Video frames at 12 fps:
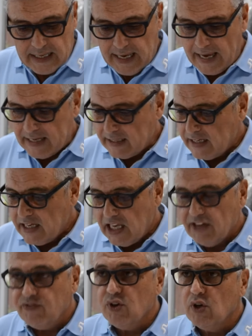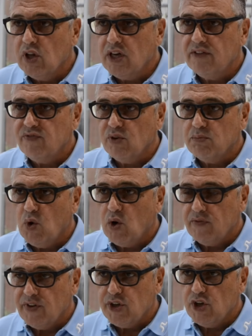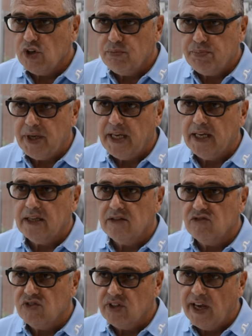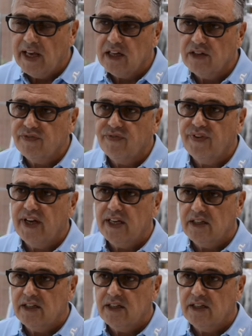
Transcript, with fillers: Again, if you're looking for more of a European tailored fit,